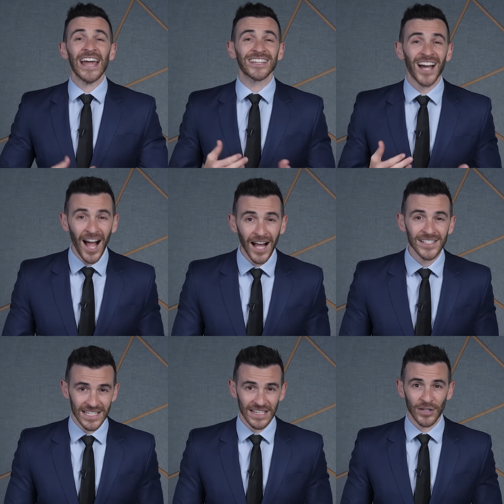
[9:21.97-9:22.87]
and
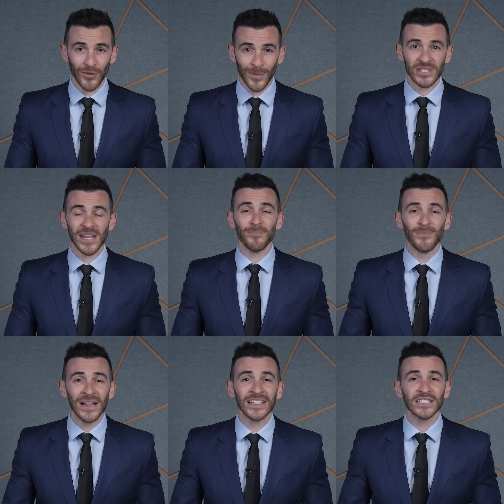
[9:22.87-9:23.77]
constantly represent
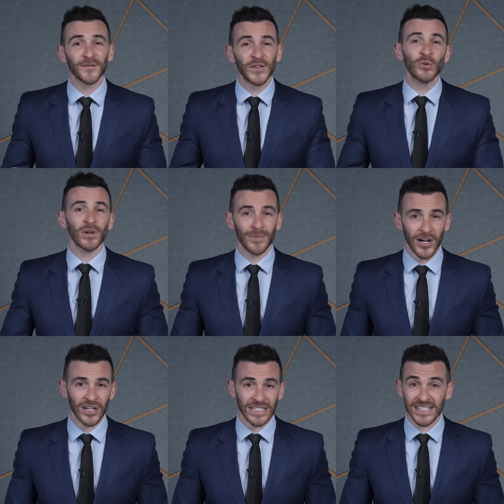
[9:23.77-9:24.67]
millions fewer
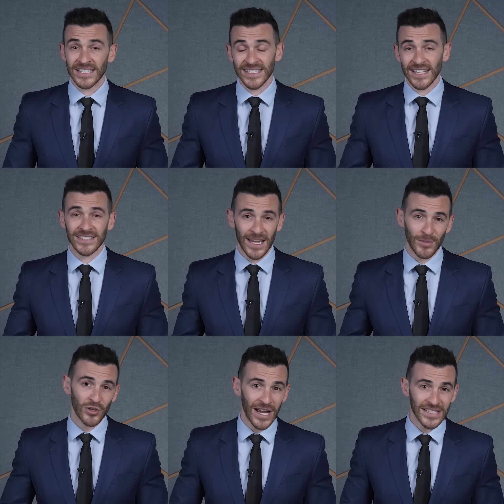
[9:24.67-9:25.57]
Americans than Senate
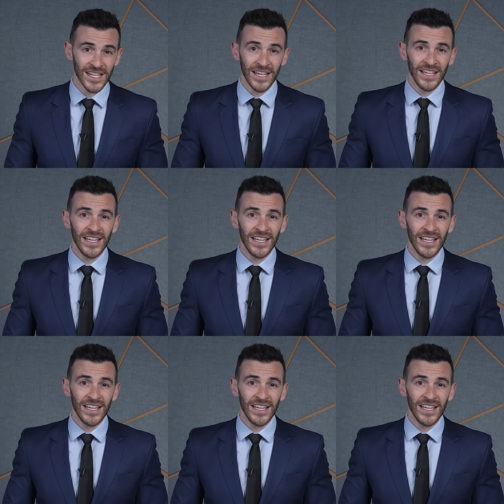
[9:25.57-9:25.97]
Democrats.